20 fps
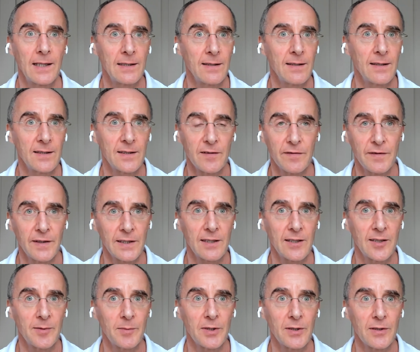and that the fact
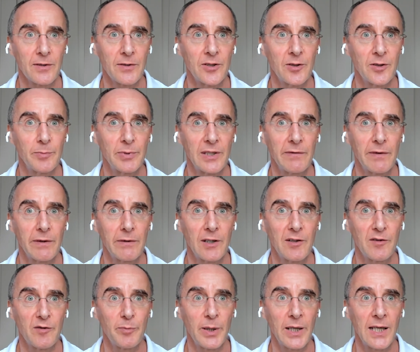that I'm going through a bit of a
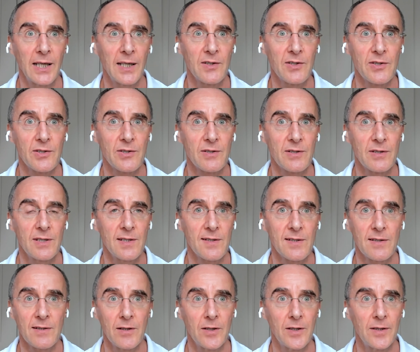rough patch
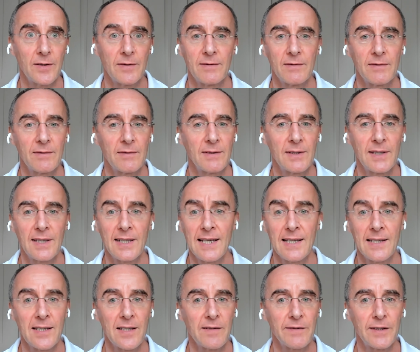is not the
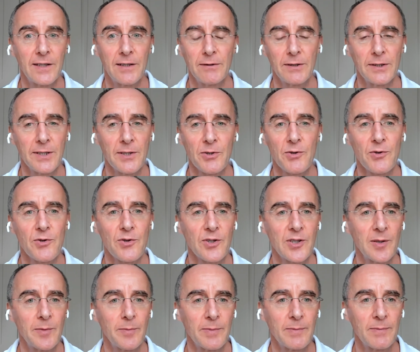end of our
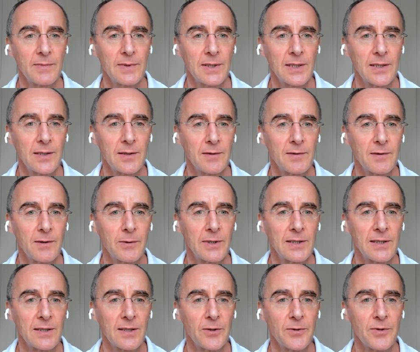relationship. You know,
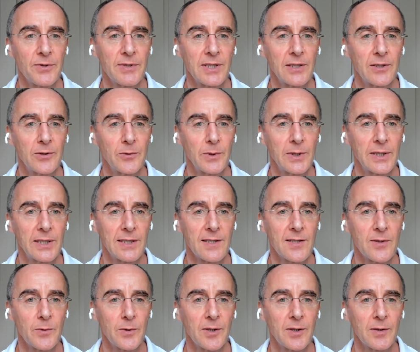quite the contrary, you're
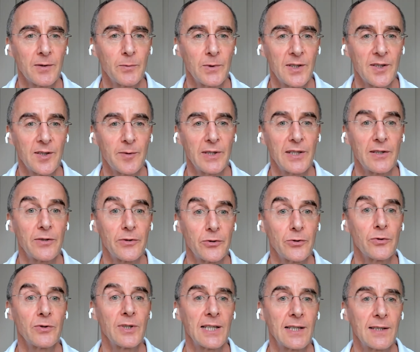willing to work with me
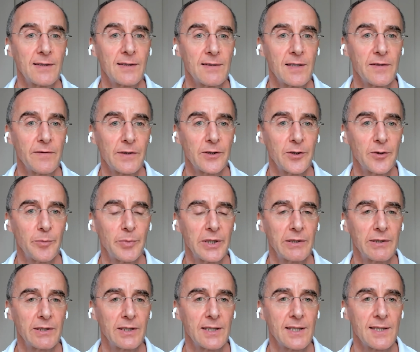through that difficult
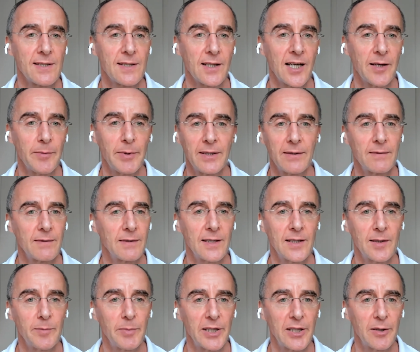period to come out
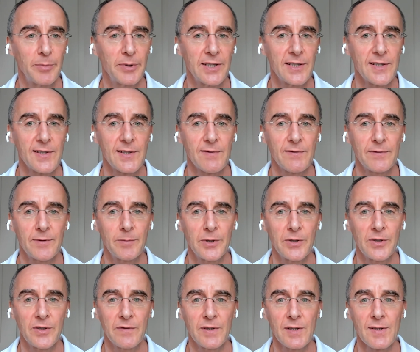in a better place for
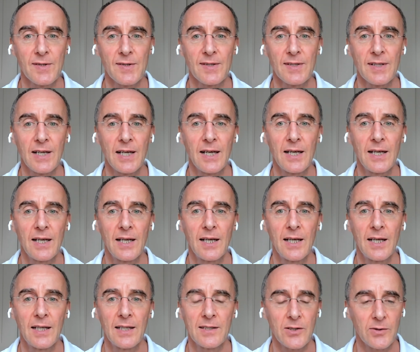both of us.
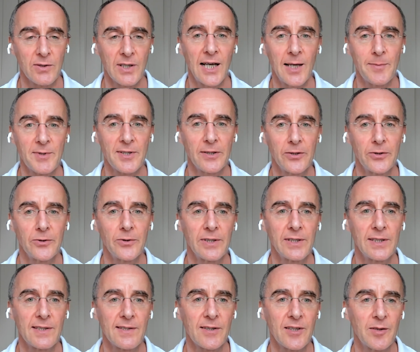So that
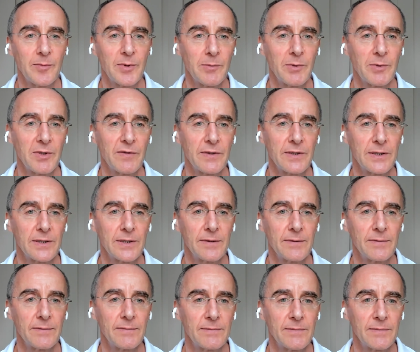absolutely is going to make me
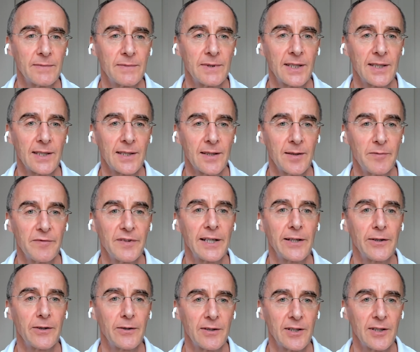feel like I'm
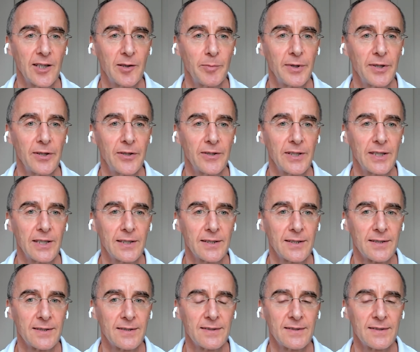valued and I belong here.